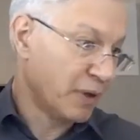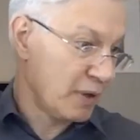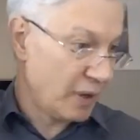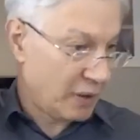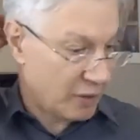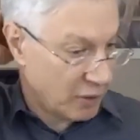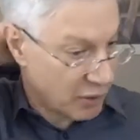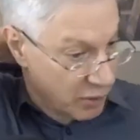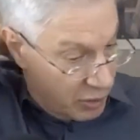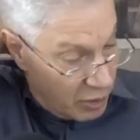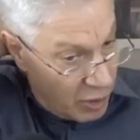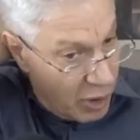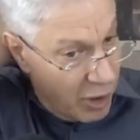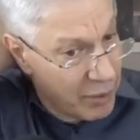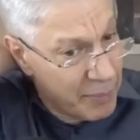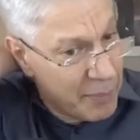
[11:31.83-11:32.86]
Uh,
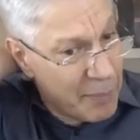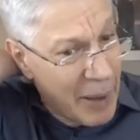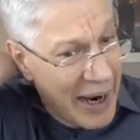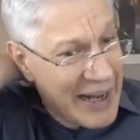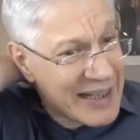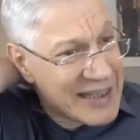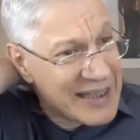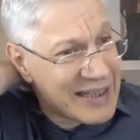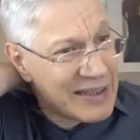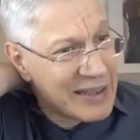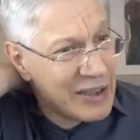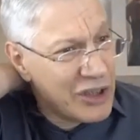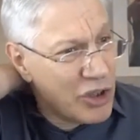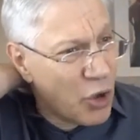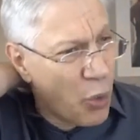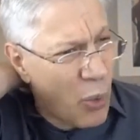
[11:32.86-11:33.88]
uh my
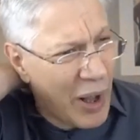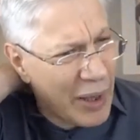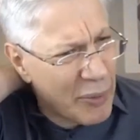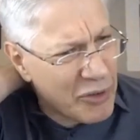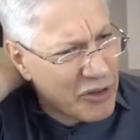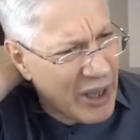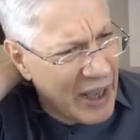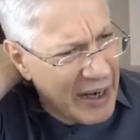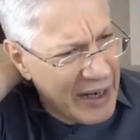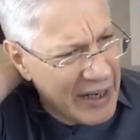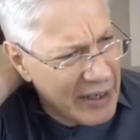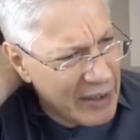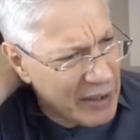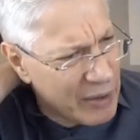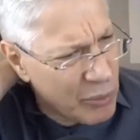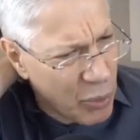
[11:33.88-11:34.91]
you know, while I was
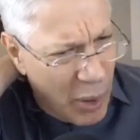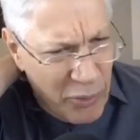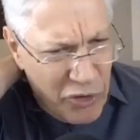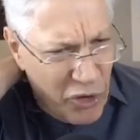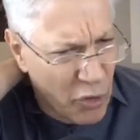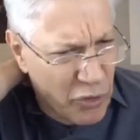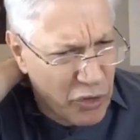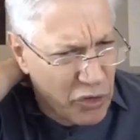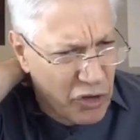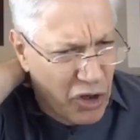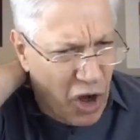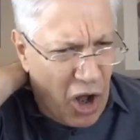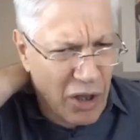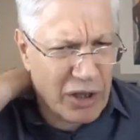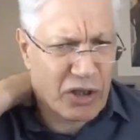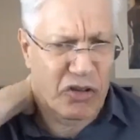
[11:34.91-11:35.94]
getting, while I was going to
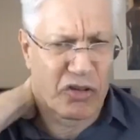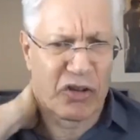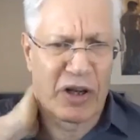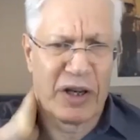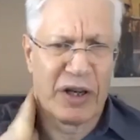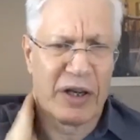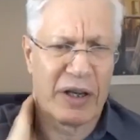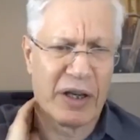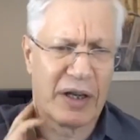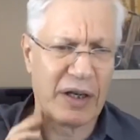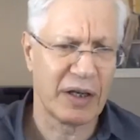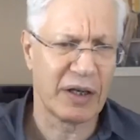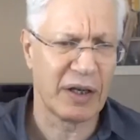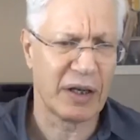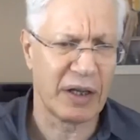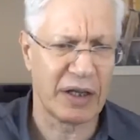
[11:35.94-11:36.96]
college in
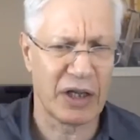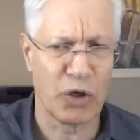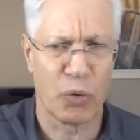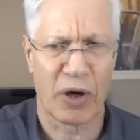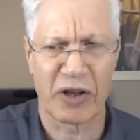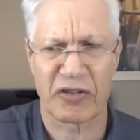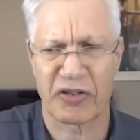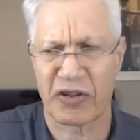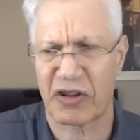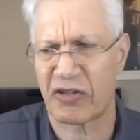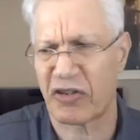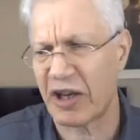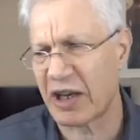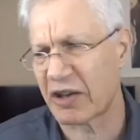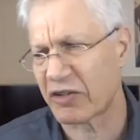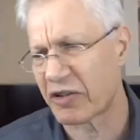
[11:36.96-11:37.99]
in in the U.S., six
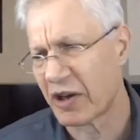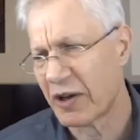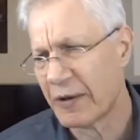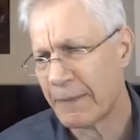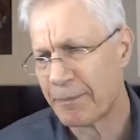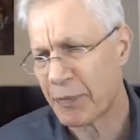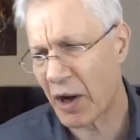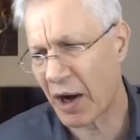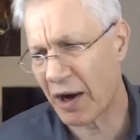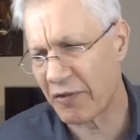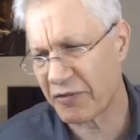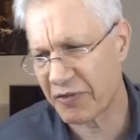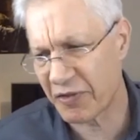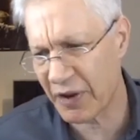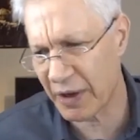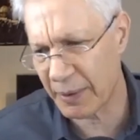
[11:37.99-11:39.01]
years
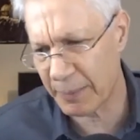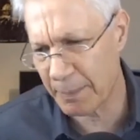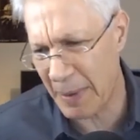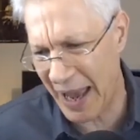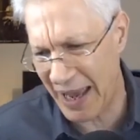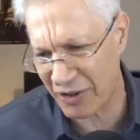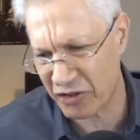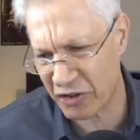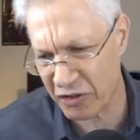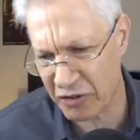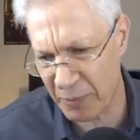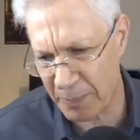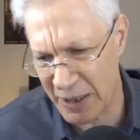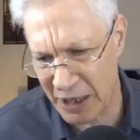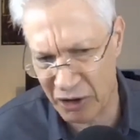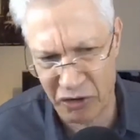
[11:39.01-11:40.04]
of uh, masters
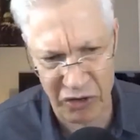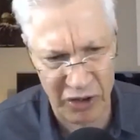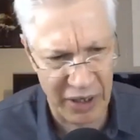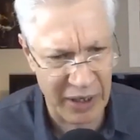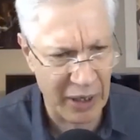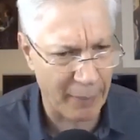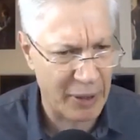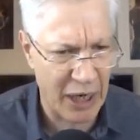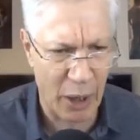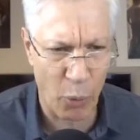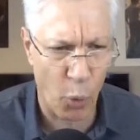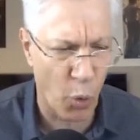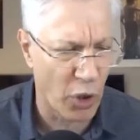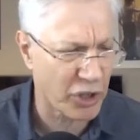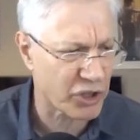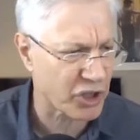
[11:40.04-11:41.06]
and PhD. I mean, I
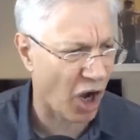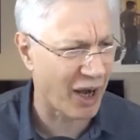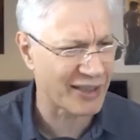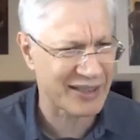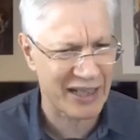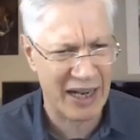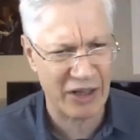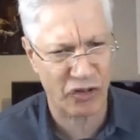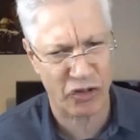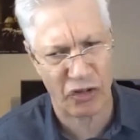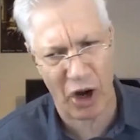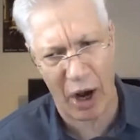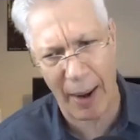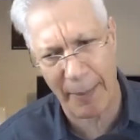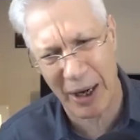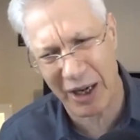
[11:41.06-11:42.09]
worked odds and ends job.